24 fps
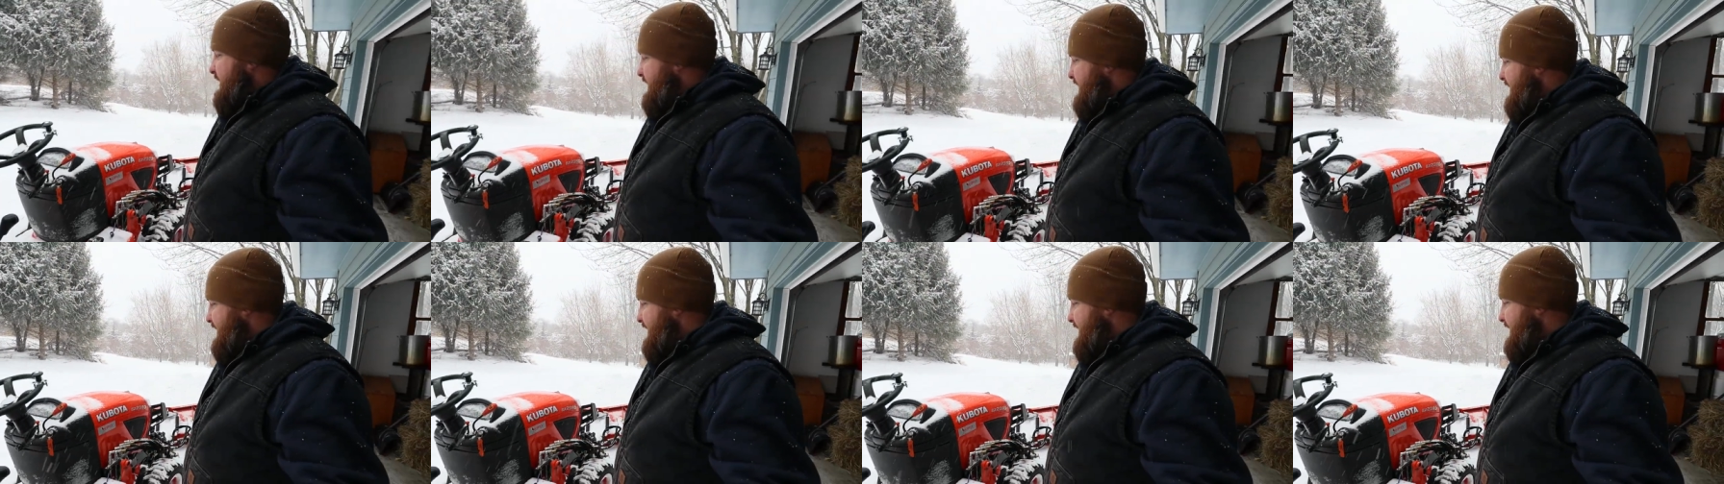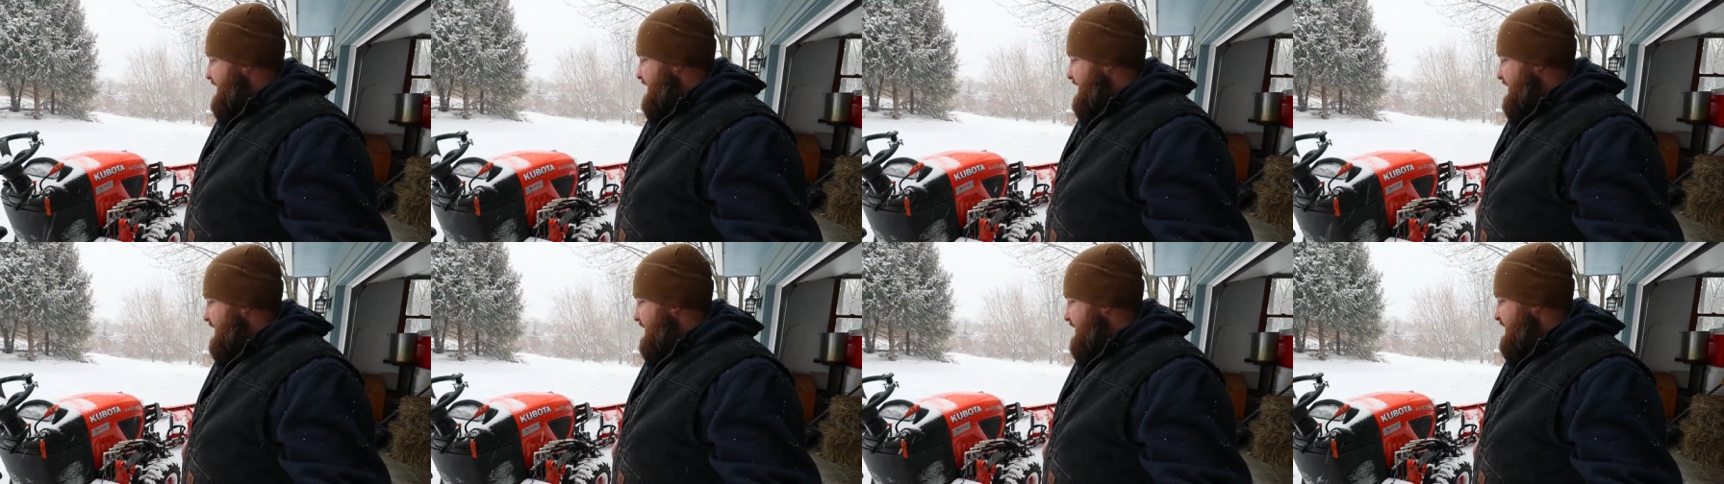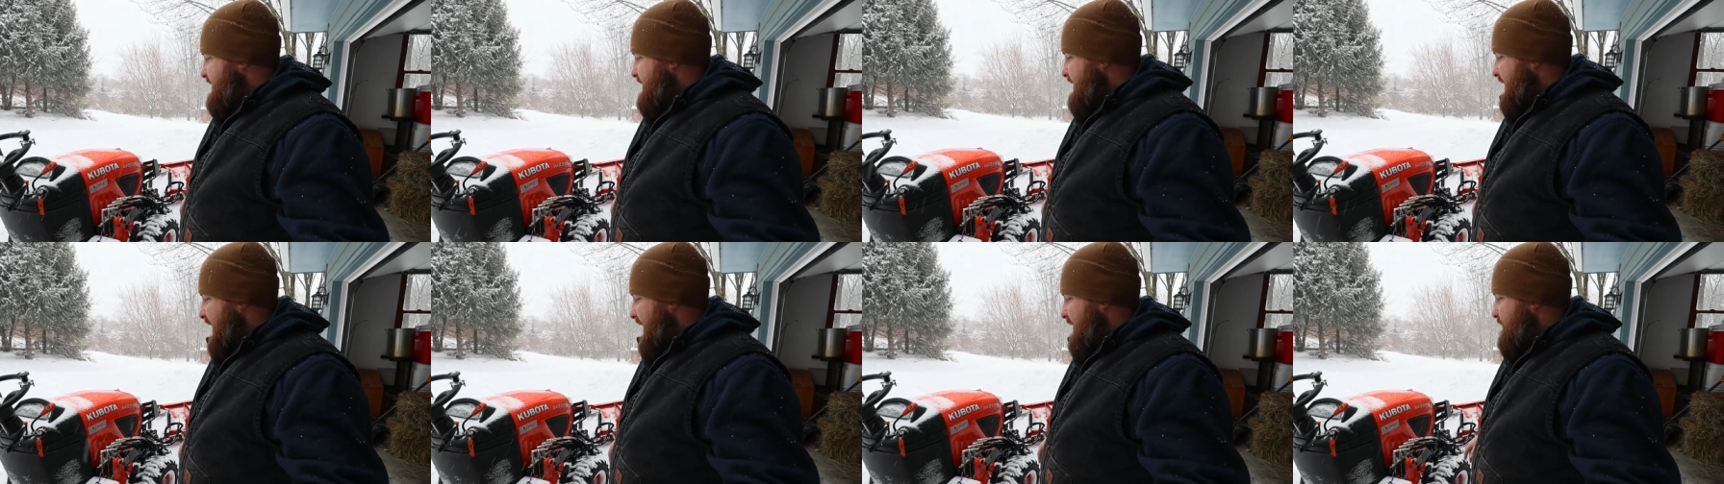and uh,
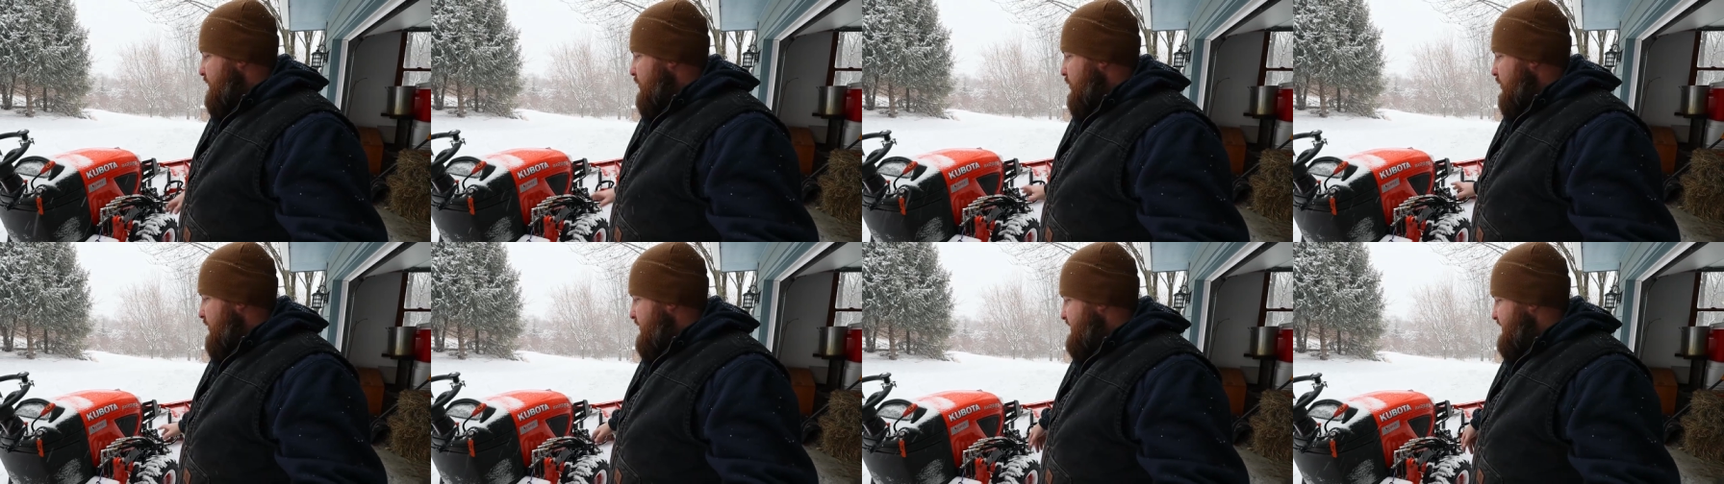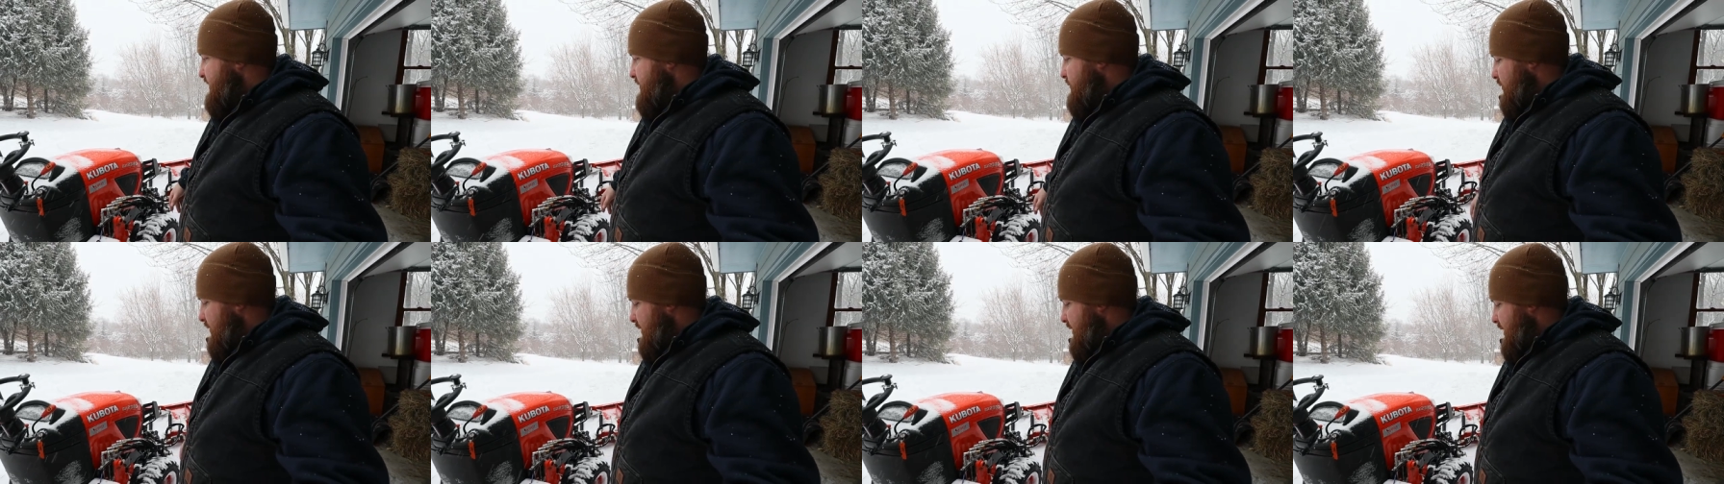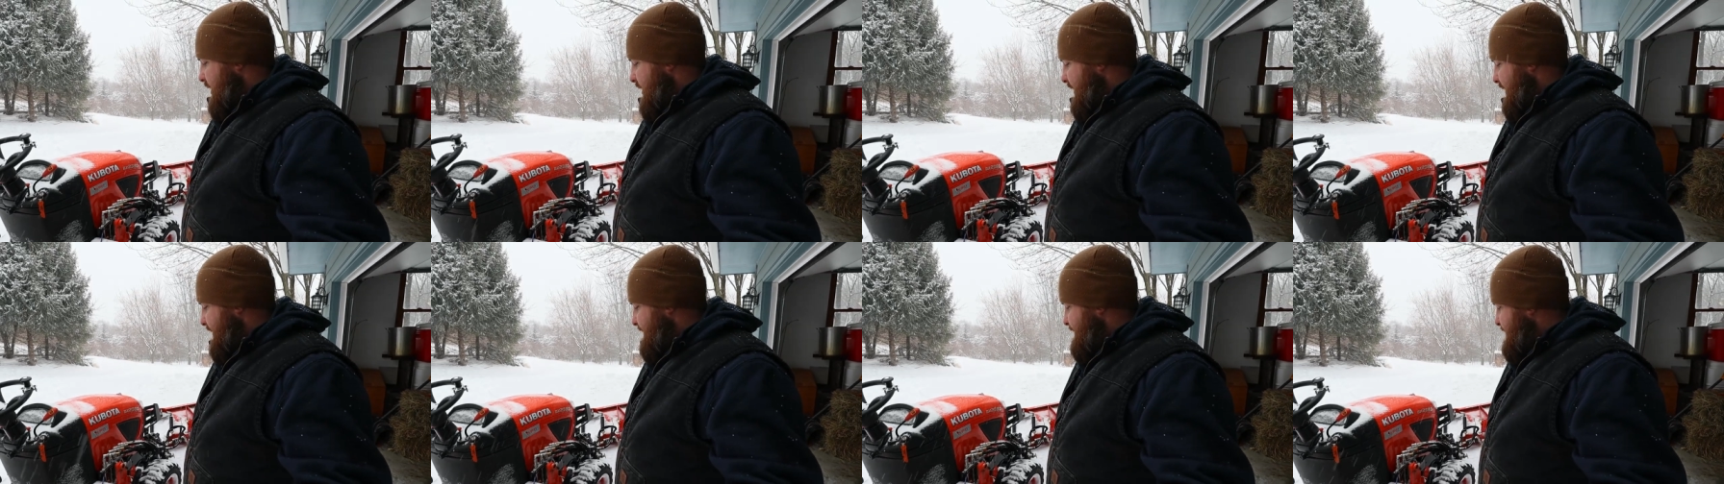have warranty
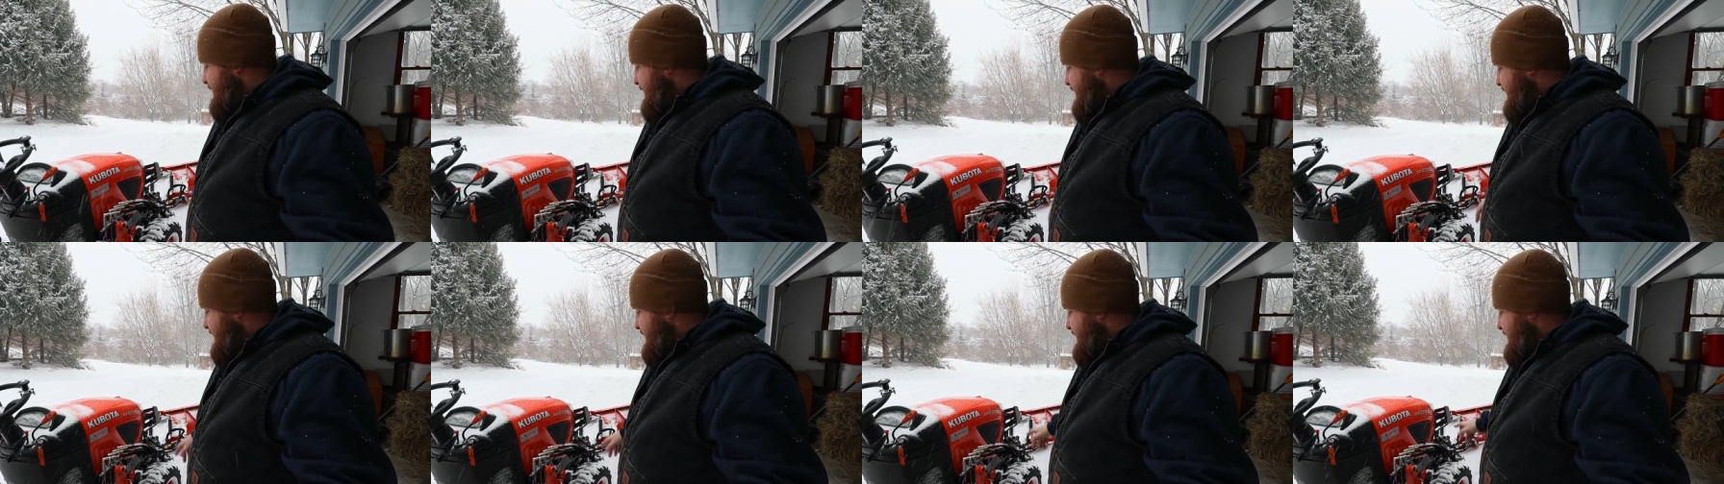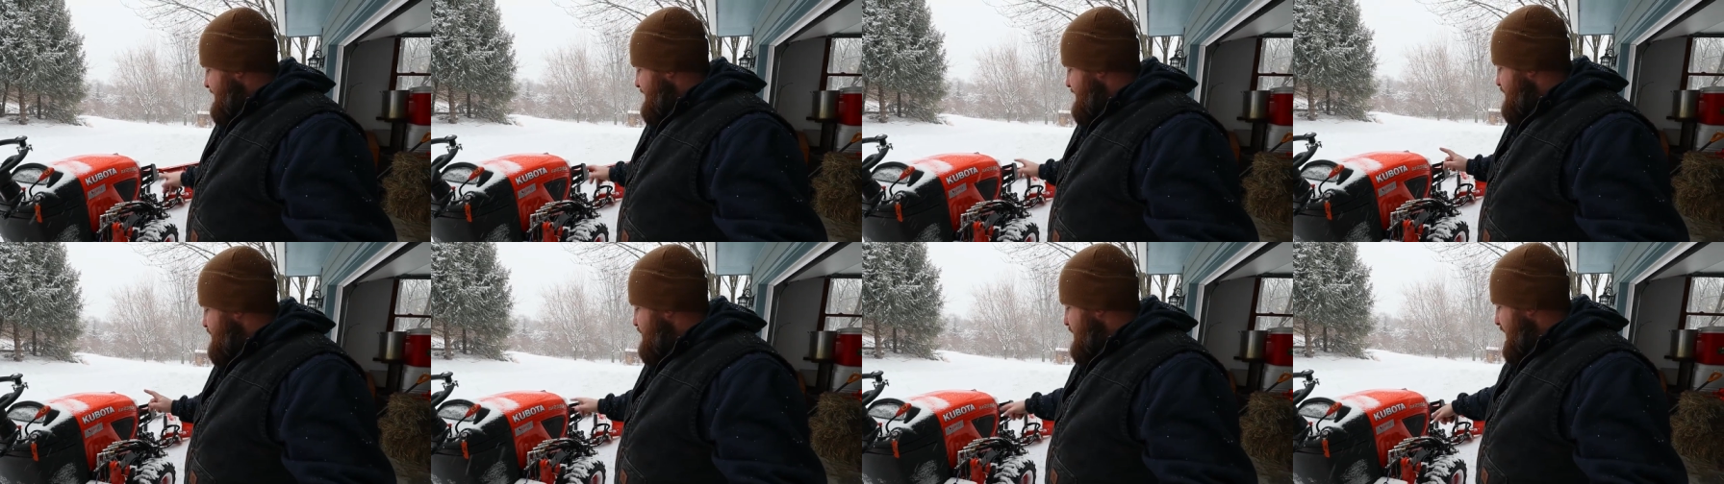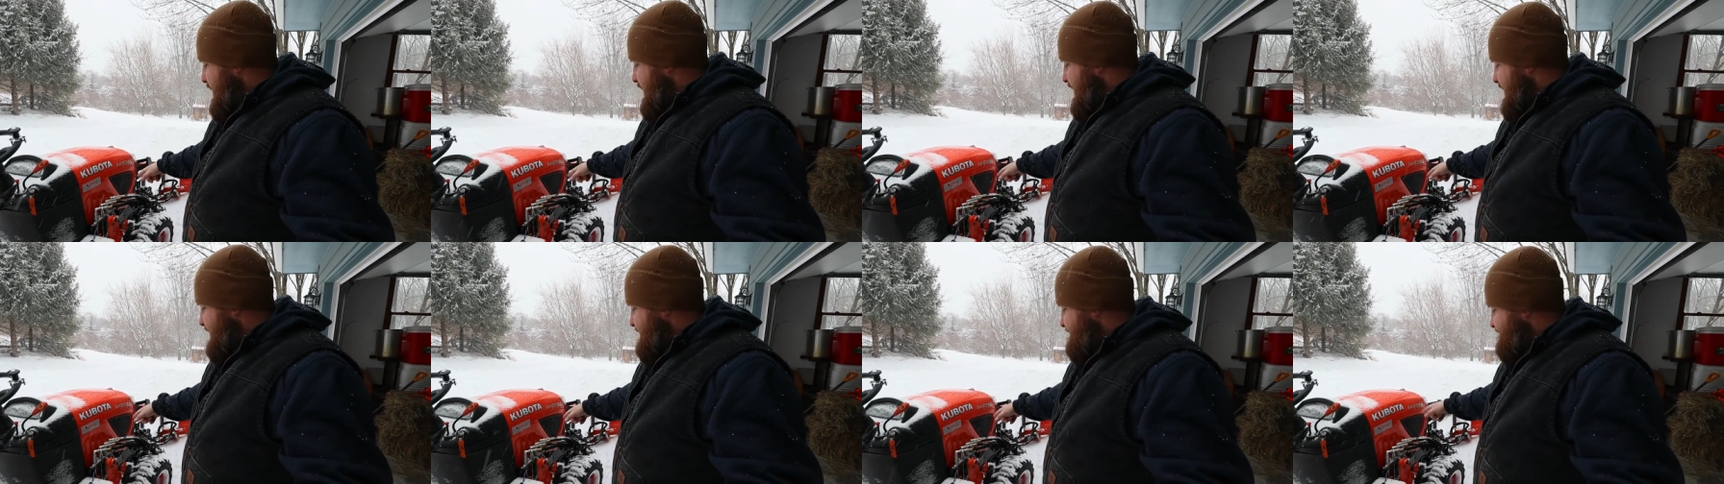work on it.
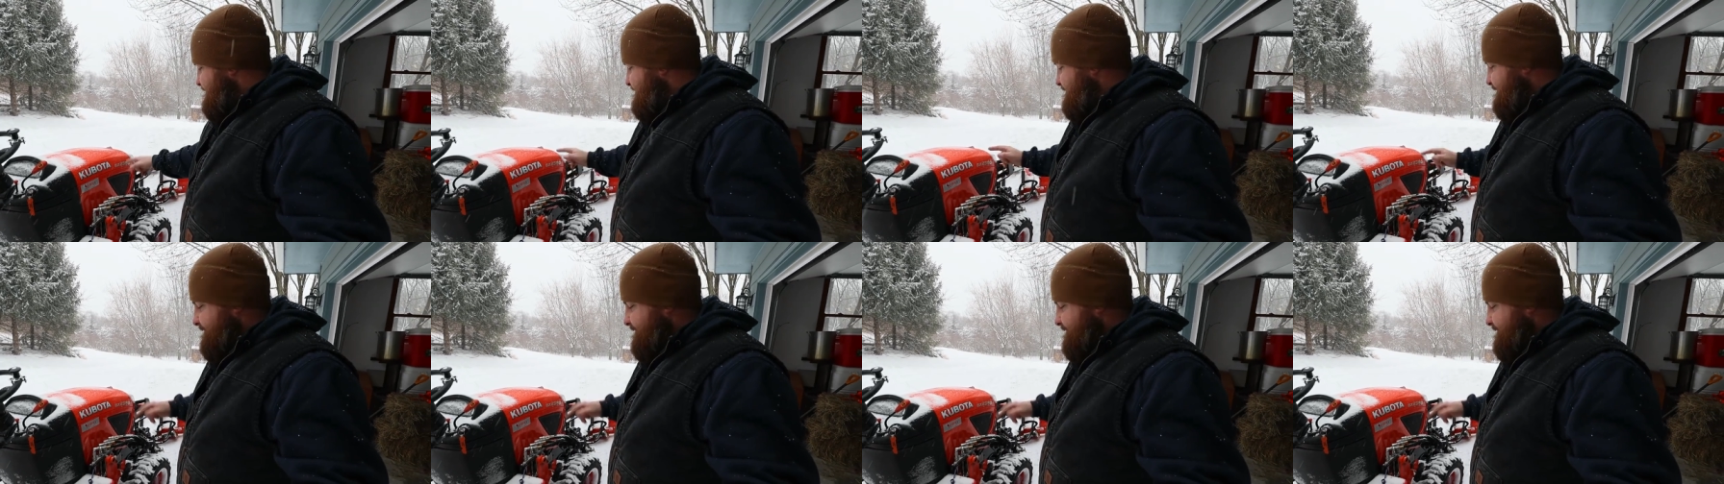But